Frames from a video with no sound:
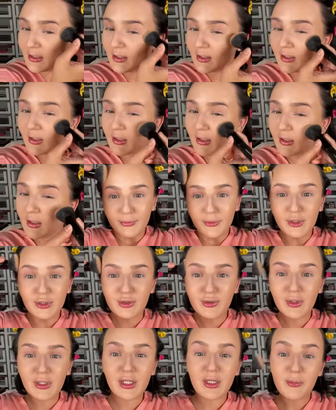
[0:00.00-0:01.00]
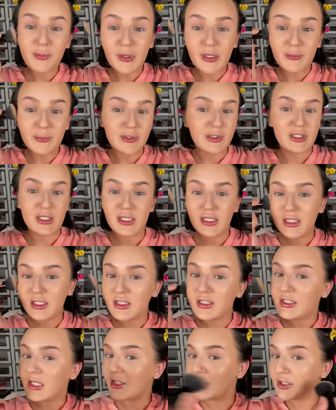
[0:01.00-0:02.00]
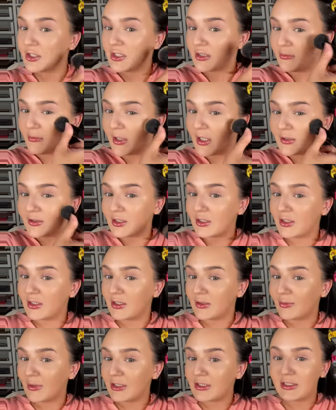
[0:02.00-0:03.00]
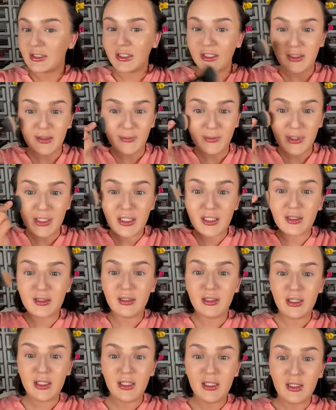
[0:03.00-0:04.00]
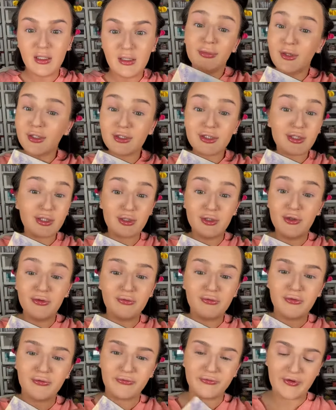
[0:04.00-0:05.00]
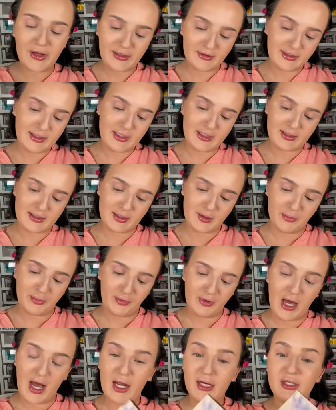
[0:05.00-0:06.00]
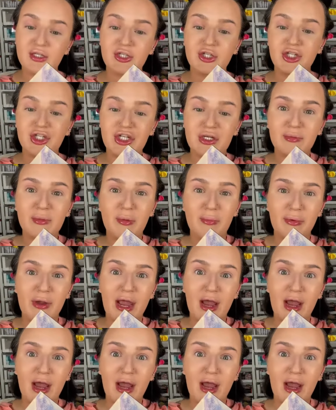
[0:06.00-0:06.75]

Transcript: It's really pigmented. It essentially melted into my skin immediately. This is new from Fenty. It's a bronze shimmer powder.